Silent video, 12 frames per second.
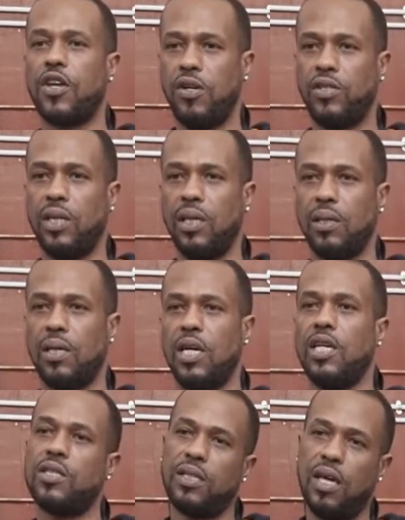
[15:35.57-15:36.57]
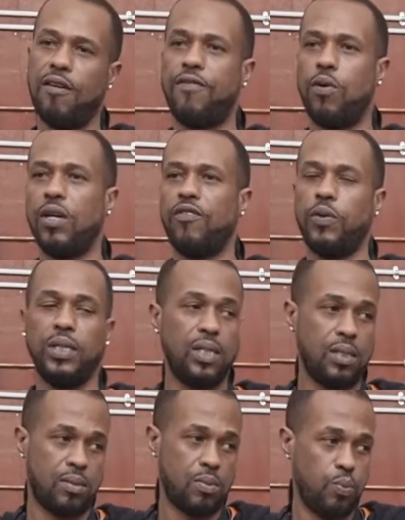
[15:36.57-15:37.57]
30. So therefore,
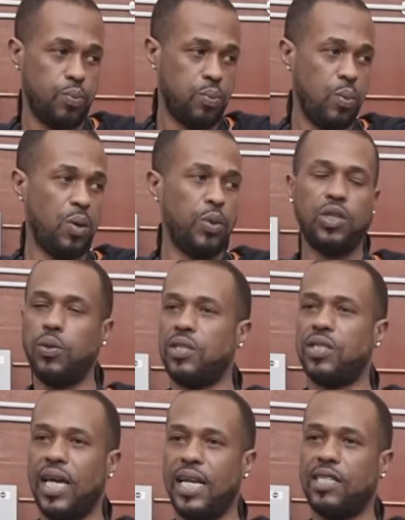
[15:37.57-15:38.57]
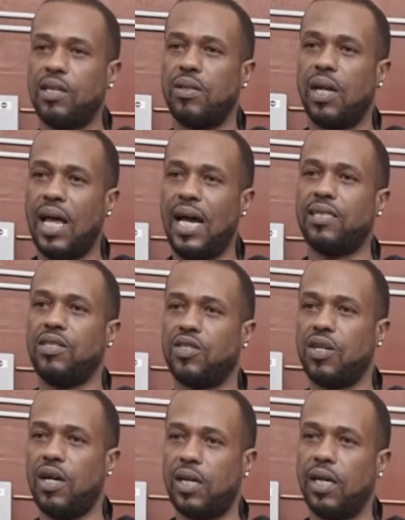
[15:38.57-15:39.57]
when we do the ZS on the lighting
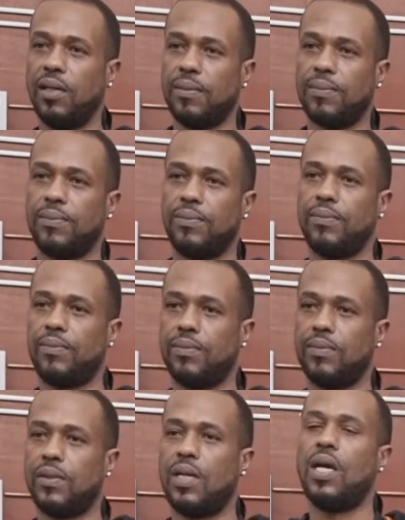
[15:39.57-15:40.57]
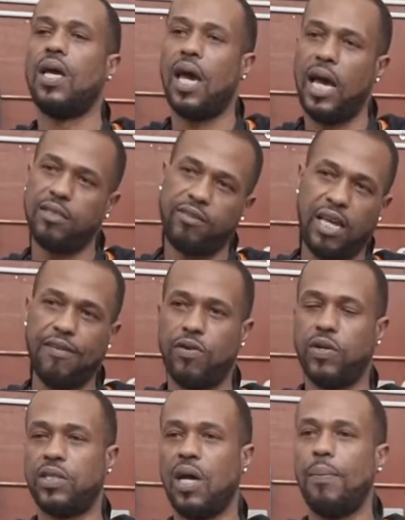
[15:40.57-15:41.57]
circuit, and say
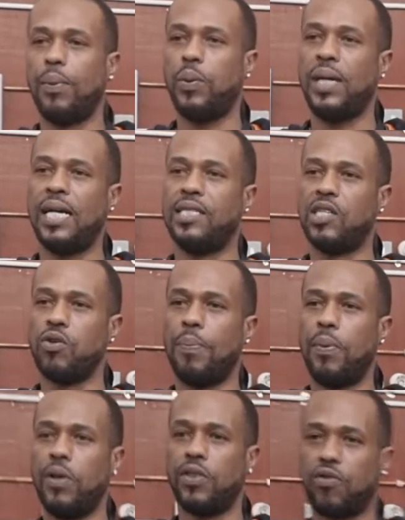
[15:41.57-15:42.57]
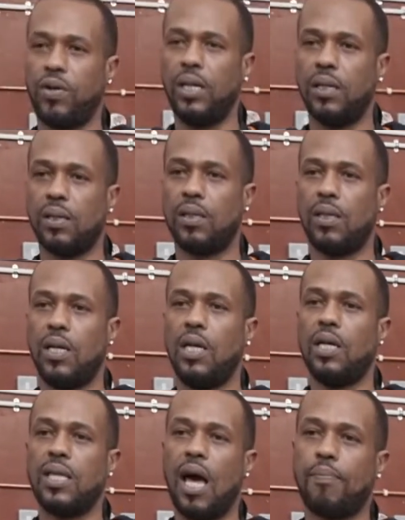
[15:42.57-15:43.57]
for example we had 0.3,
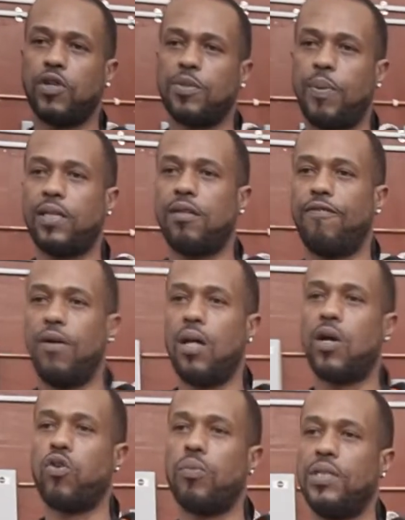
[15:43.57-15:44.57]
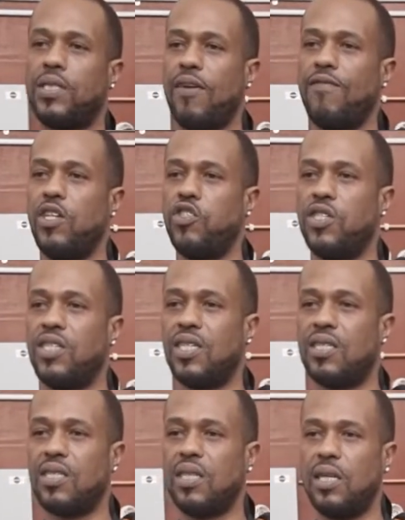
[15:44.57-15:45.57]
that prospective fault current will be
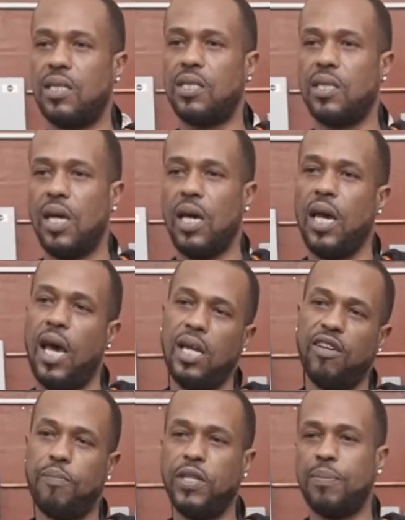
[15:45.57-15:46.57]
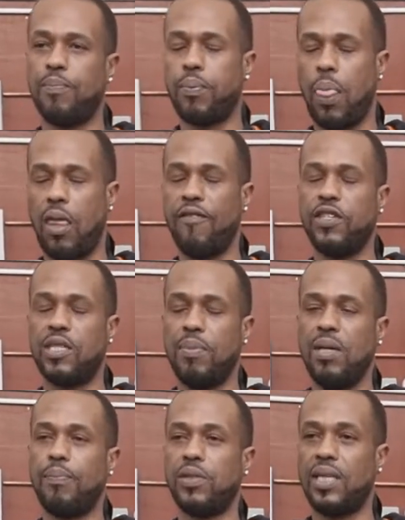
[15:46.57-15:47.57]
766. And if it's
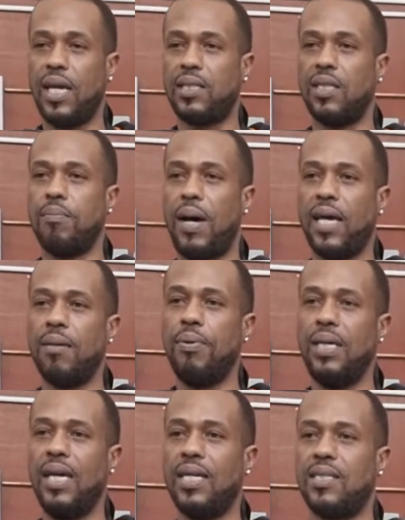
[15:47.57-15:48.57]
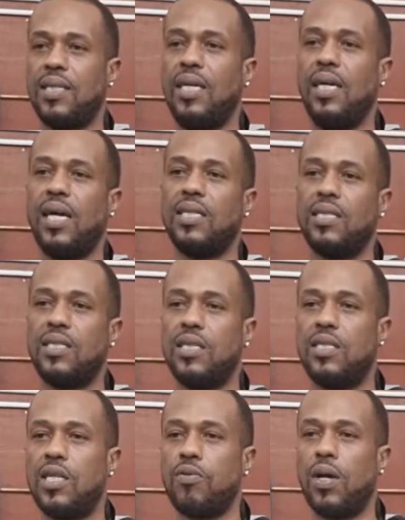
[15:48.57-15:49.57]
being protected by a BSEN
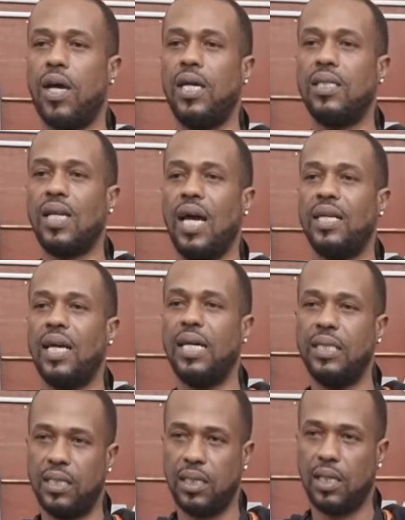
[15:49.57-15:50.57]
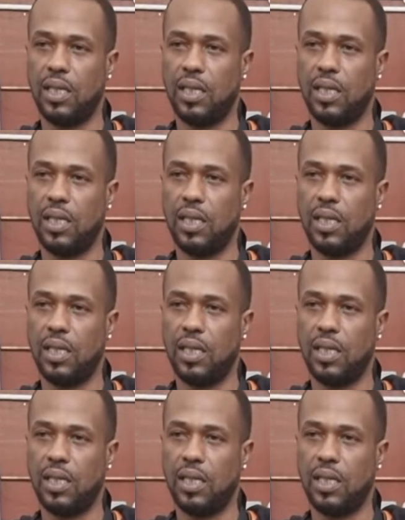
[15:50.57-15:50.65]
60898,